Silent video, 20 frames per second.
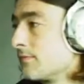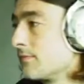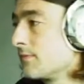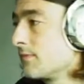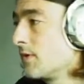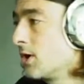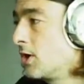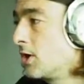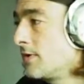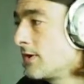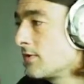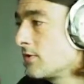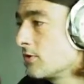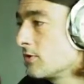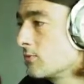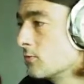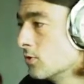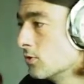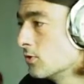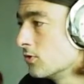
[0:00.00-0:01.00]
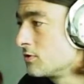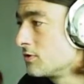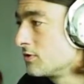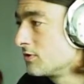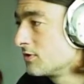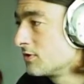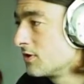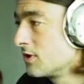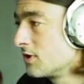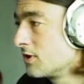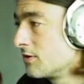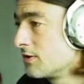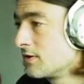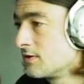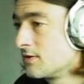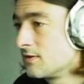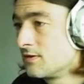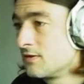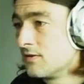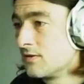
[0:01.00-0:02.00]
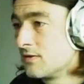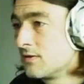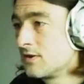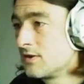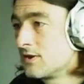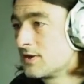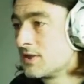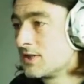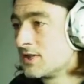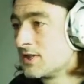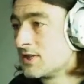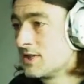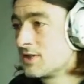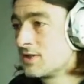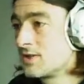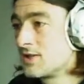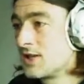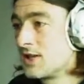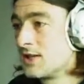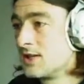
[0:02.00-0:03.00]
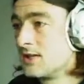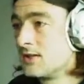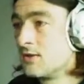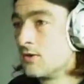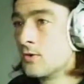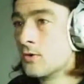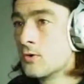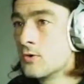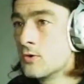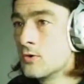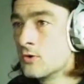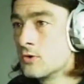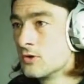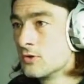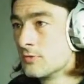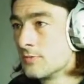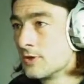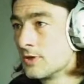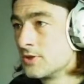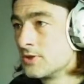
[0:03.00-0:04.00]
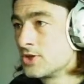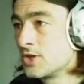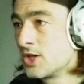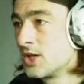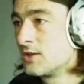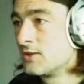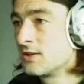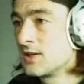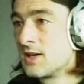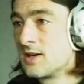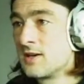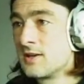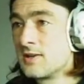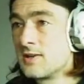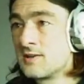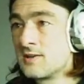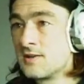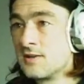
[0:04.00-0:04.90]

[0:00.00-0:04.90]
I hope they've got them all. I hope they, because this does say all Punch-Out characters.